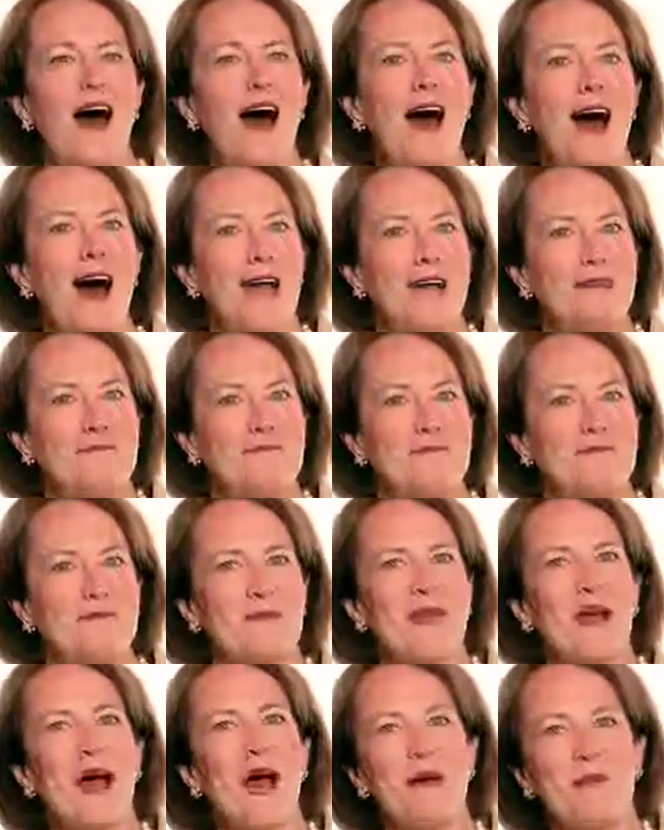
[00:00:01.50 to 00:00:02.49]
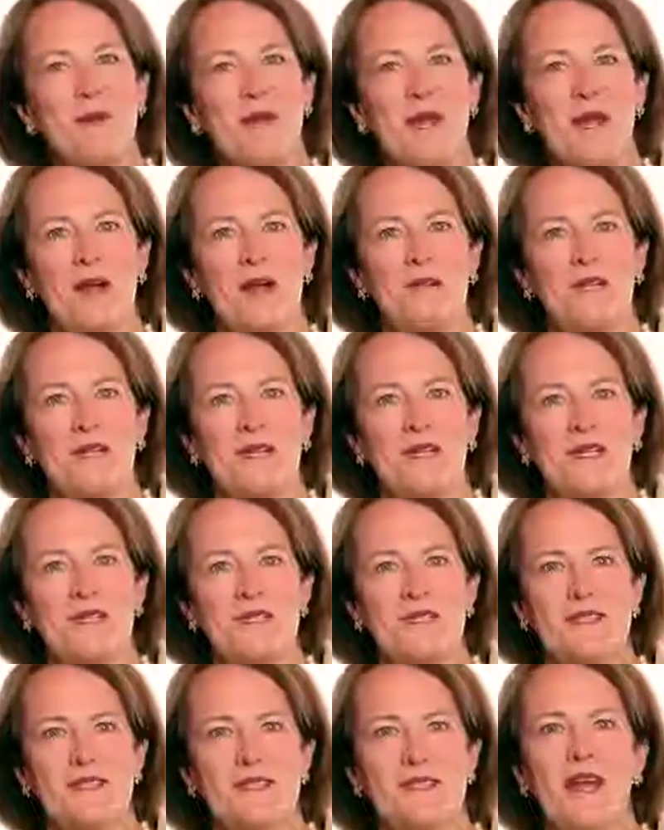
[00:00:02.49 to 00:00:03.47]
Hi, I'm Karen
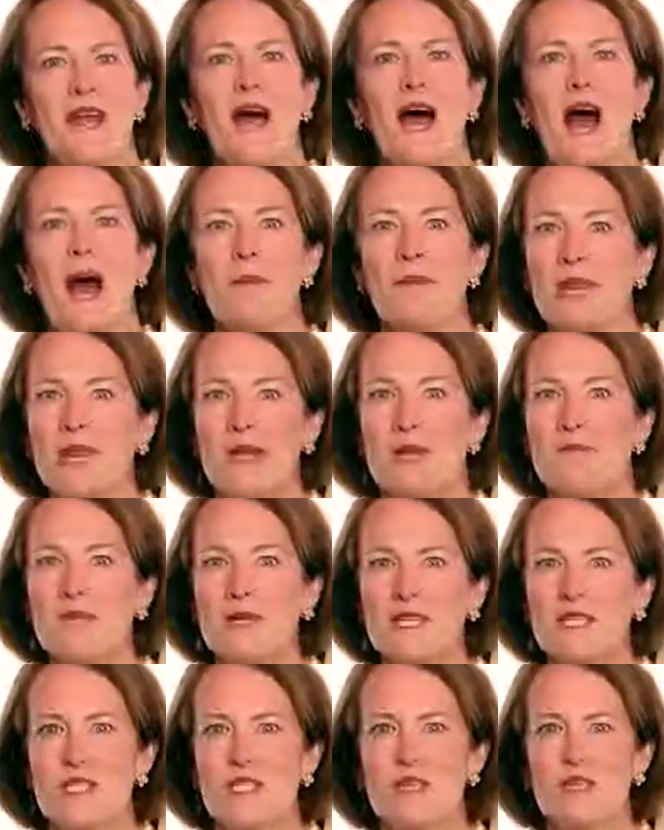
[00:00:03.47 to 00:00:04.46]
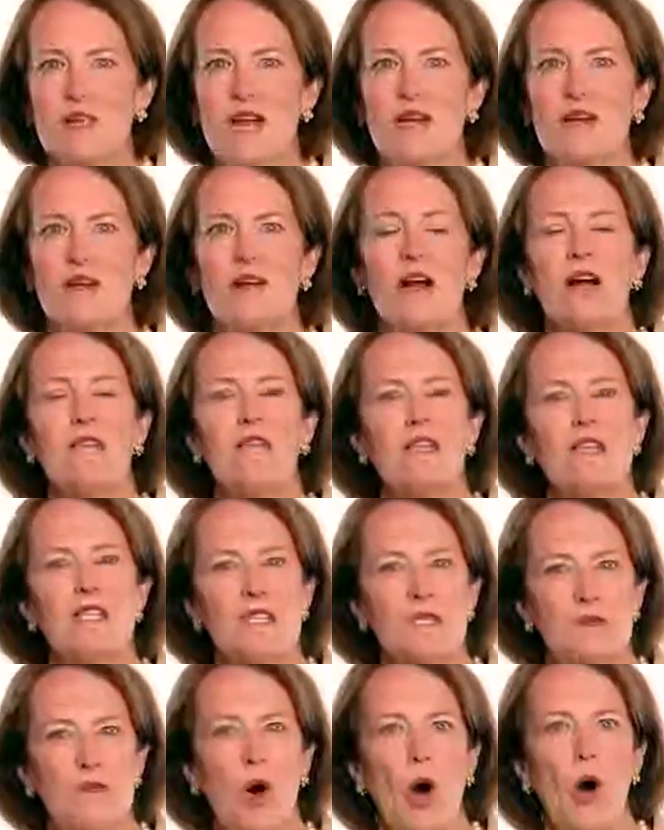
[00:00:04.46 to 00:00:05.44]
Mills. I'm the administrator of the
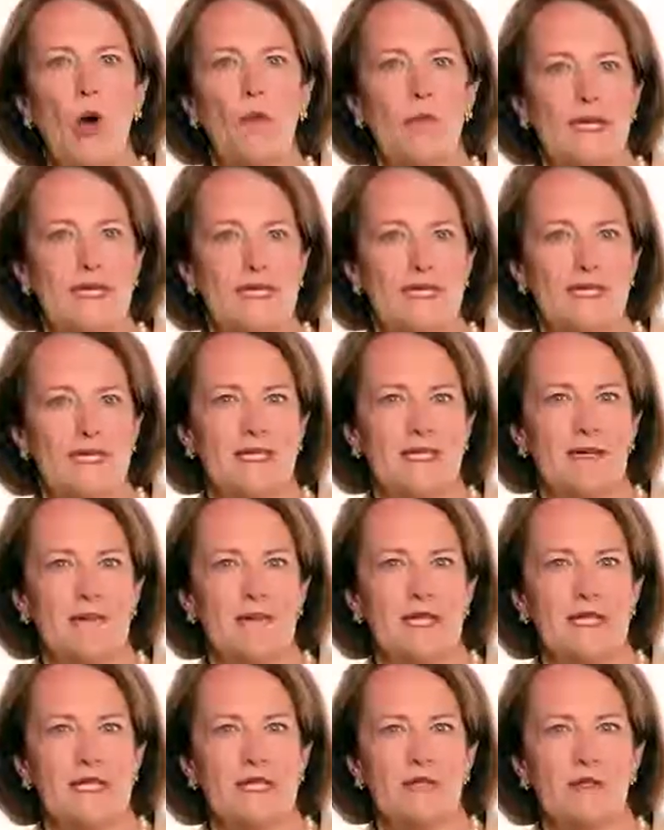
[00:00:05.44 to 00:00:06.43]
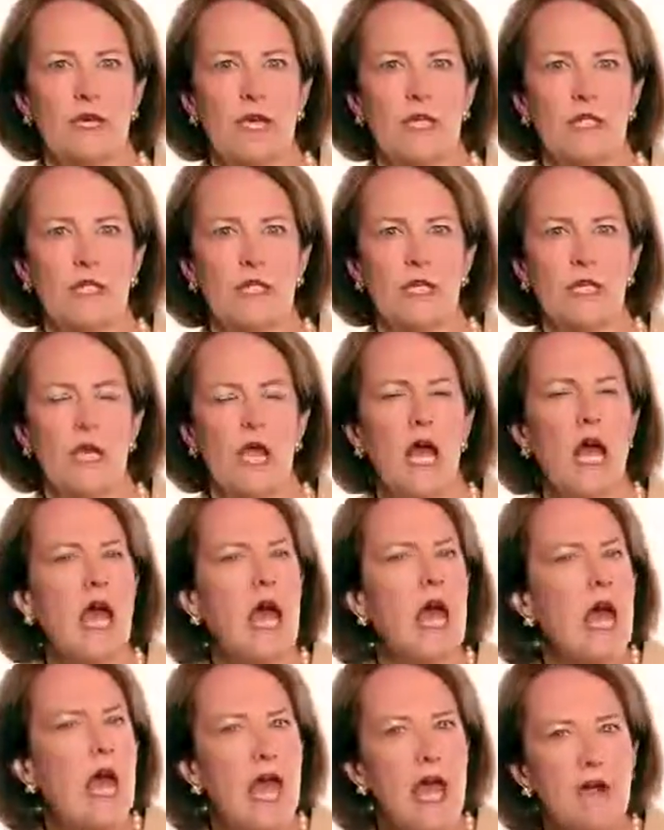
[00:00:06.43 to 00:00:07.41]
Small Business Administration.
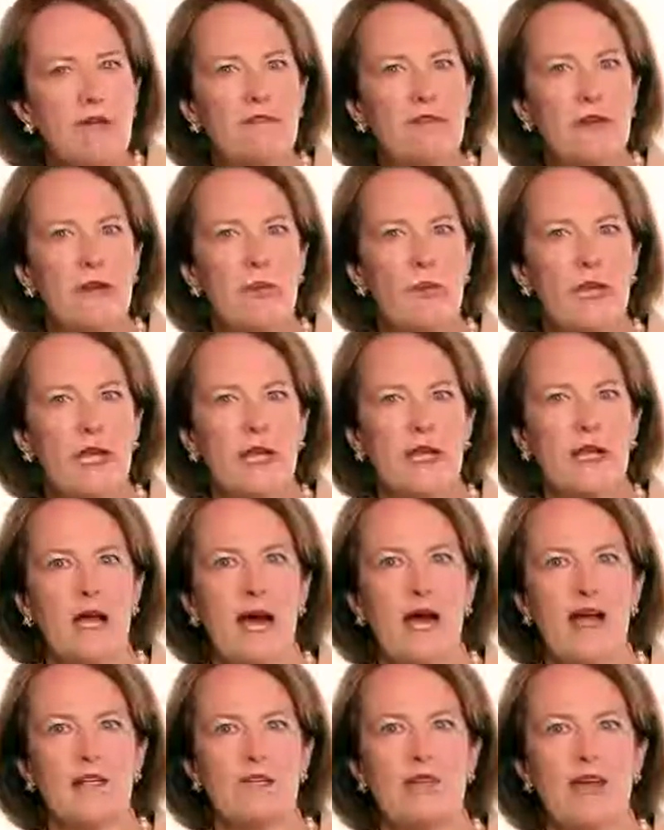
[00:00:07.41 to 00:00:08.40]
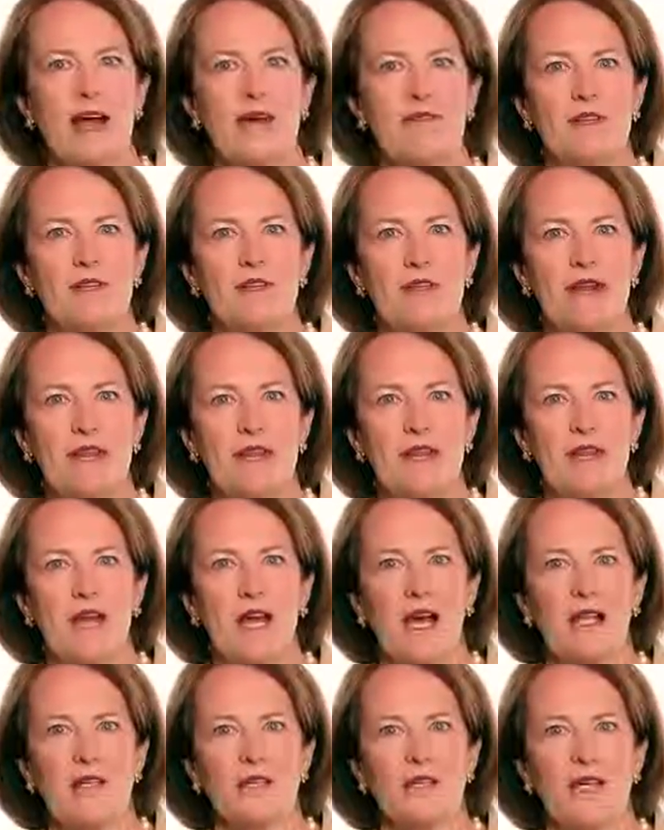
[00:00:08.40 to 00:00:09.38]
Every week, I travel around the
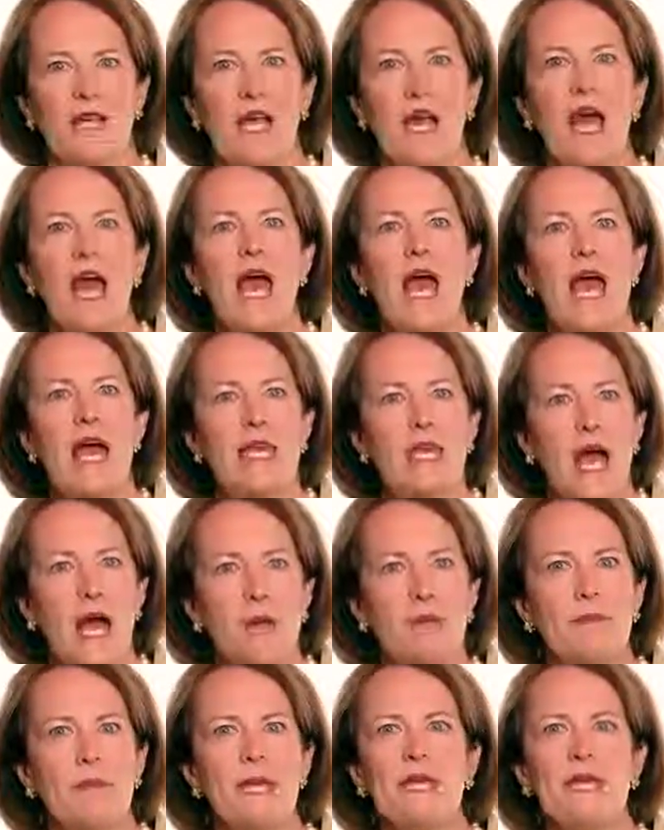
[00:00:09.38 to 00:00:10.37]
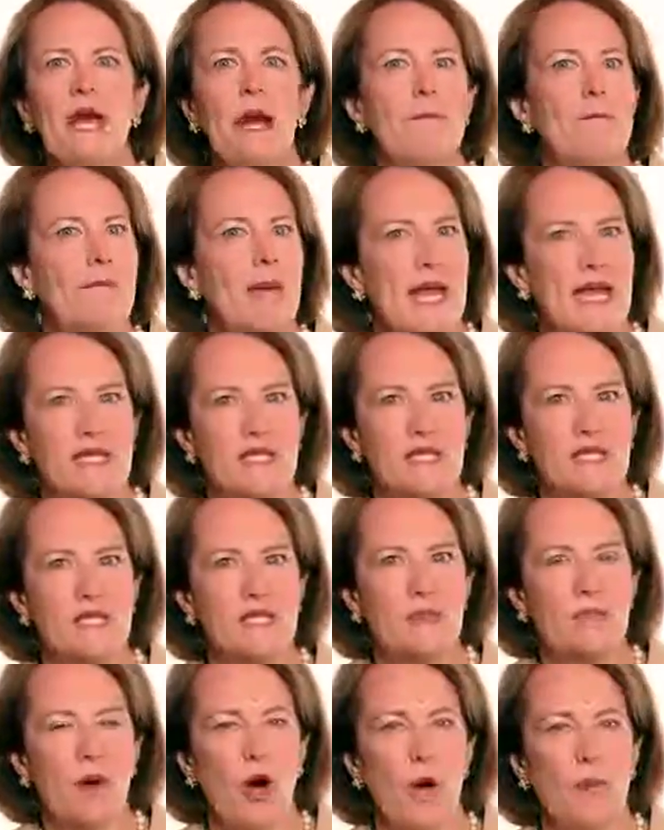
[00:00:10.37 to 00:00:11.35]
country and I meet amazing
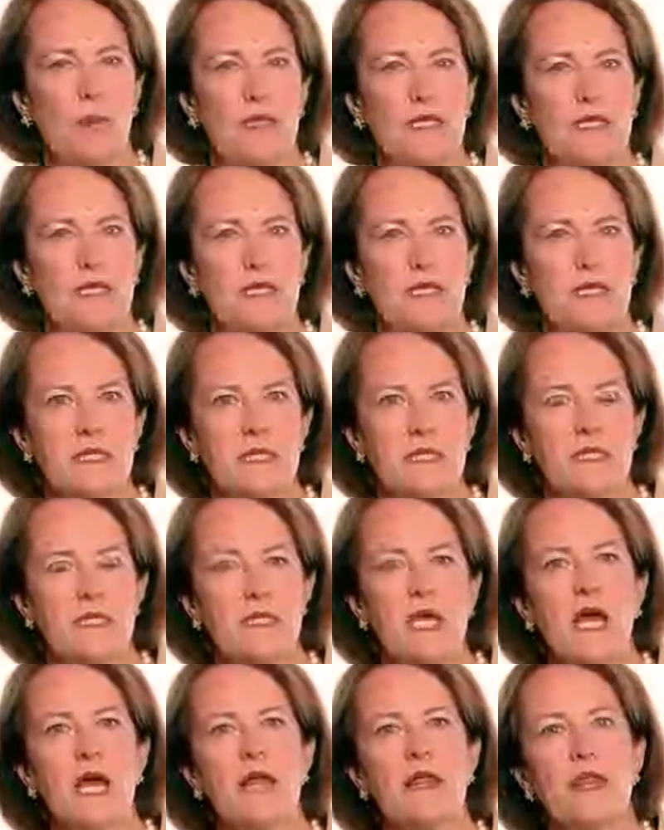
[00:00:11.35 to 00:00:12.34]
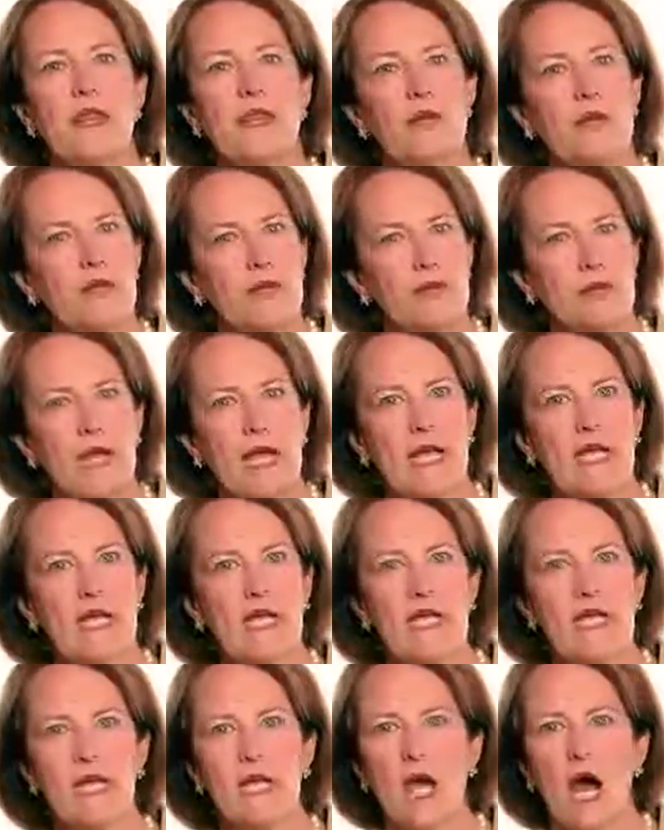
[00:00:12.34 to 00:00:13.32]
small businesses that are creating
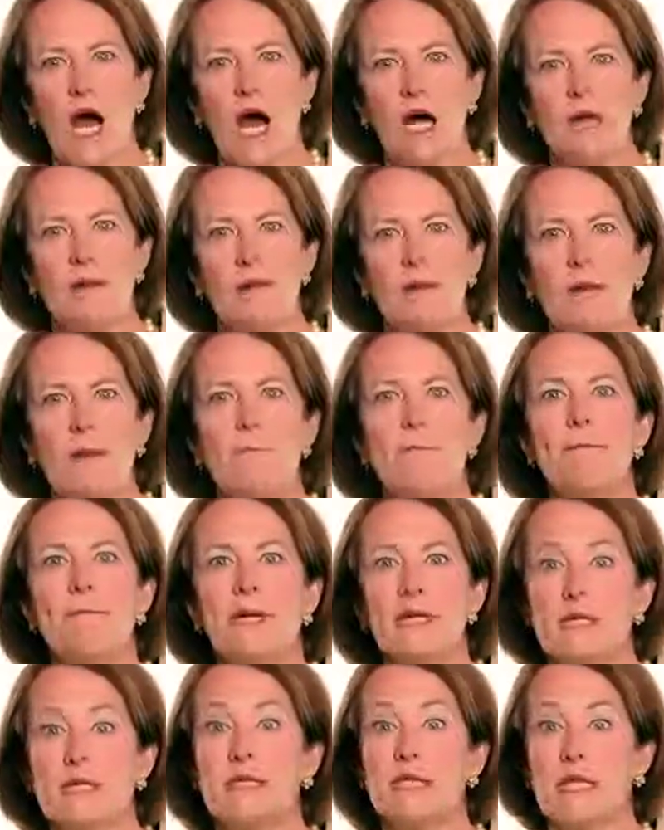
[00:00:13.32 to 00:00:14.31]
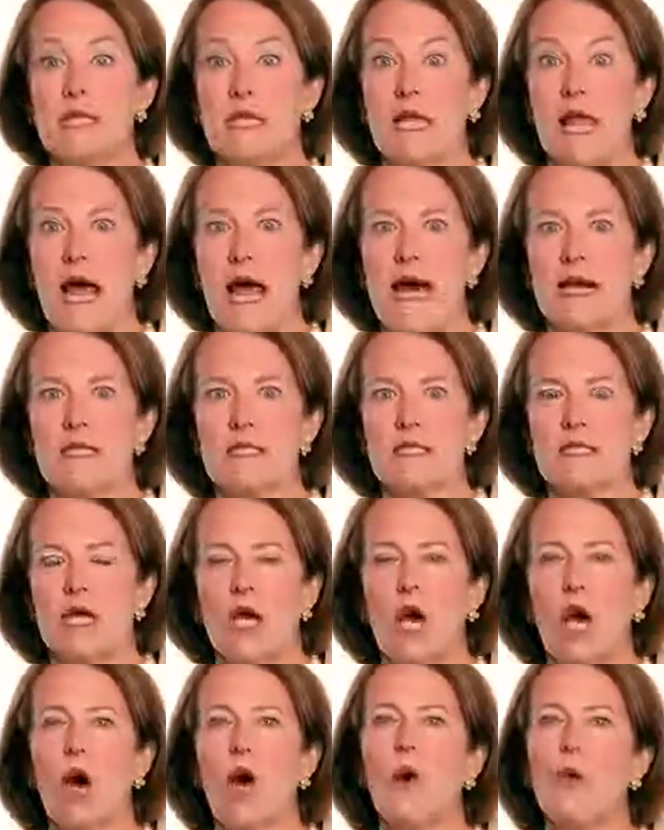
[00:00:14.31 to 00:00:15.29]
an economy built to last
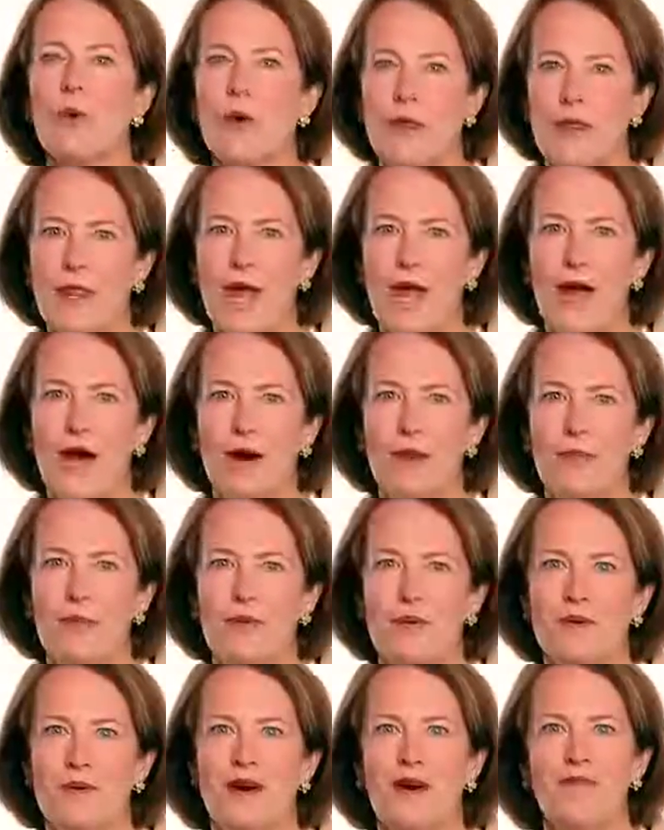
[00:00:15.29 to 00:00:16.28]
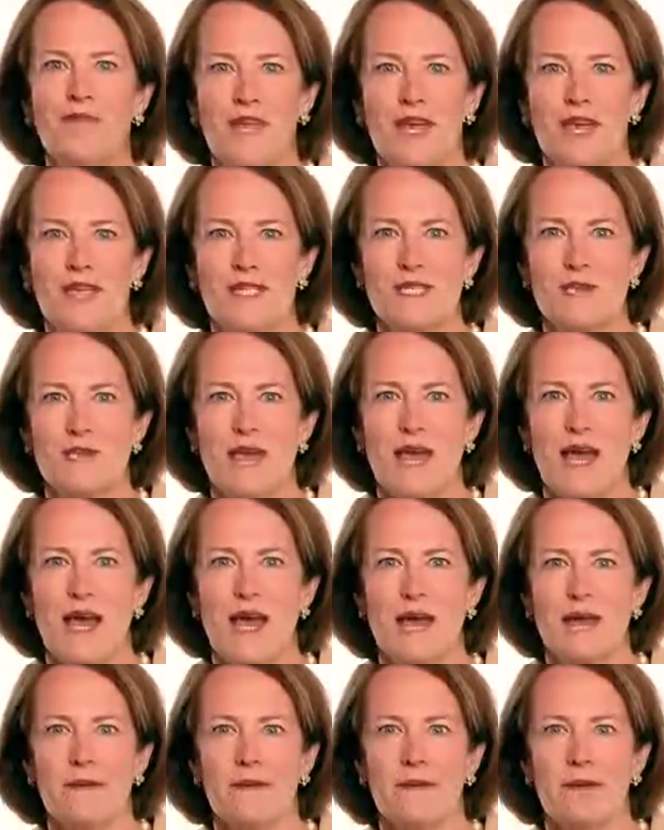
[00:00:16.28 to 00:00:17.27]
with the help of the
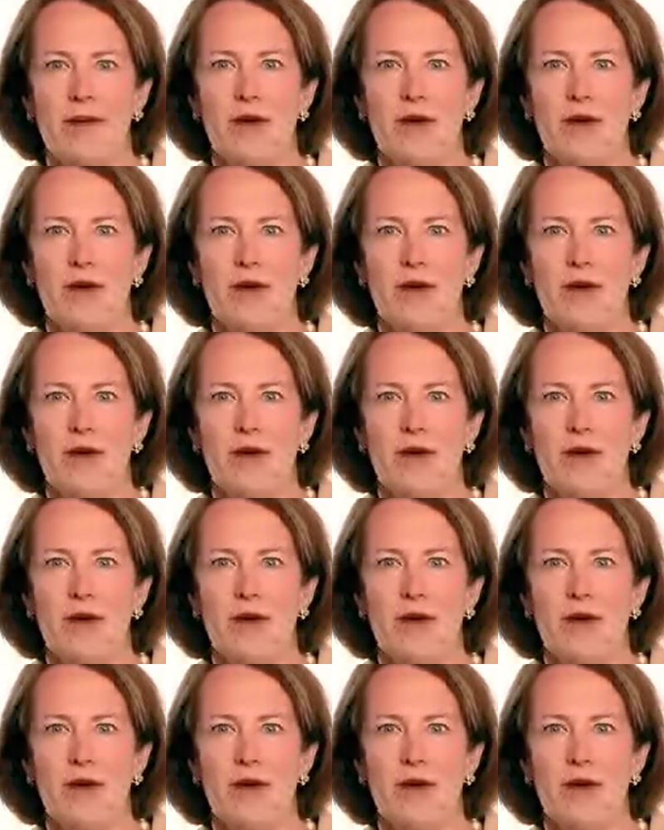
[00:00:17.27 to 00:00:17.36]
SBA.